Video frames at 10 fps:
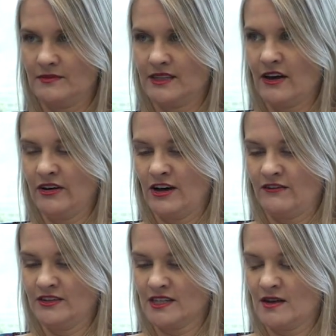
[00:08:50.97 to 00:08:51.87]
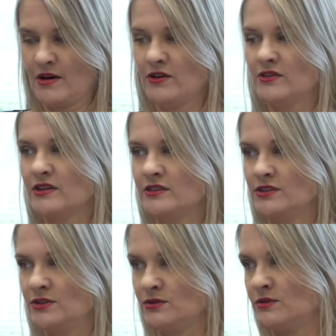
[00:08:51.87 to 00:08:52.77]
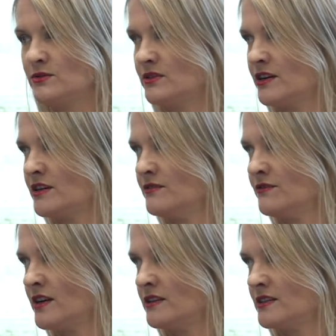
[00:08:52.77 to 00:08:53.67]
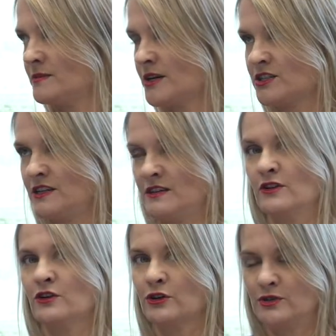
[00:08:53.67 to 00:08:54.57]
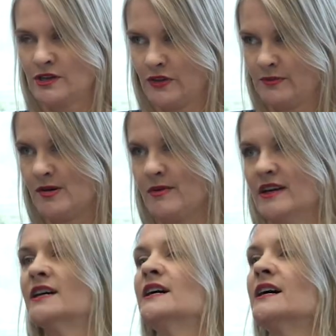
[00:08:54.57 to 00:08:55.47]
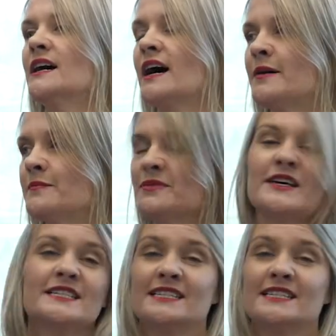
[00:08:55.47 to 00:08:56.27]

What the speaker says: county office come out and do their final inspection, and then they'll close out the permit. That